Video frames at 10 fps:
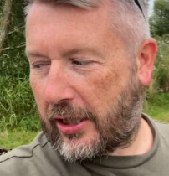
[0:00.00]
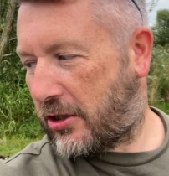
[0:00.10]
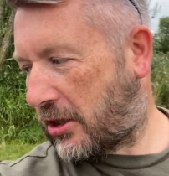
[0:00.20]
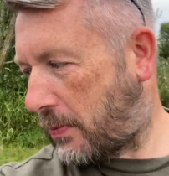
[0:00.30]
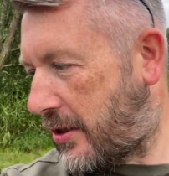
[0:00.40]
is
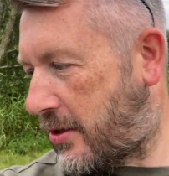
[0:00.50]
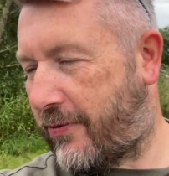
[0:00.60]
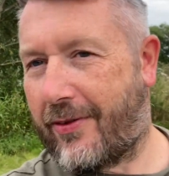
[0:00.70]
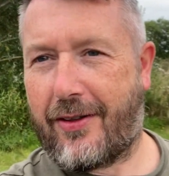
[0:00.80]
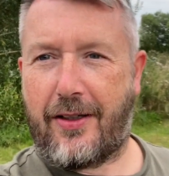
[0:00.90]
expensive.
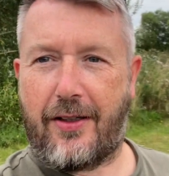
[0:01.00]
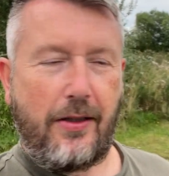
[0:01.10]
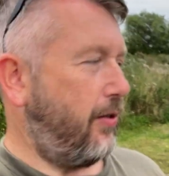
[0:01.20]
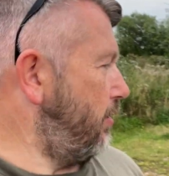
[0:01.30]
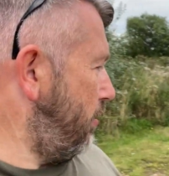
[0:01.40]

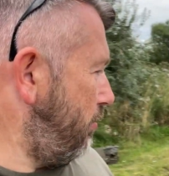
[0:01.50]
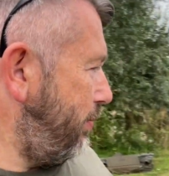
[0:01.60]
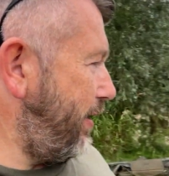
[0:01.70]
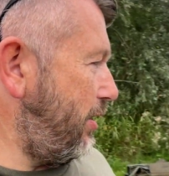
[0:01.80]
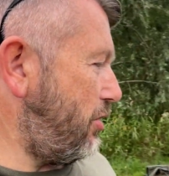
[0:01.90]

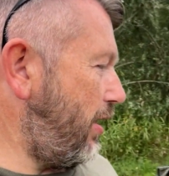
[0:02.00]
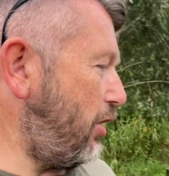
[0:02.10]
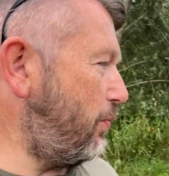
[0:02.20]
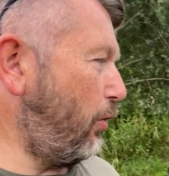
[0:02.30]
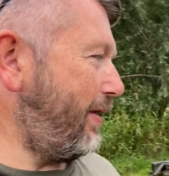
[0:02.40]
About the chair,
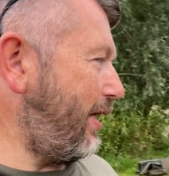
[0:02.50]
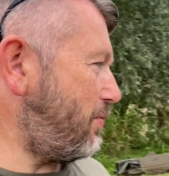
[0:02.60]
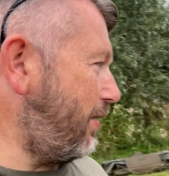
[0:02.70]
you bought me that as well?